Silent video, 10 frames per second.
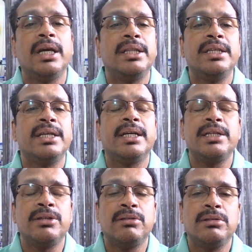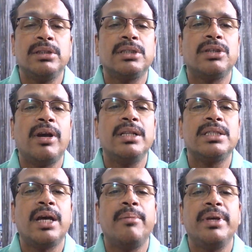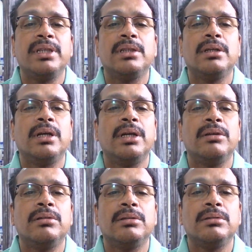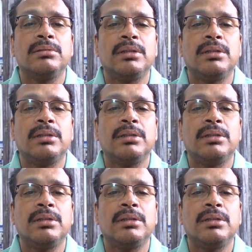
These are, you know, the soils having, you know,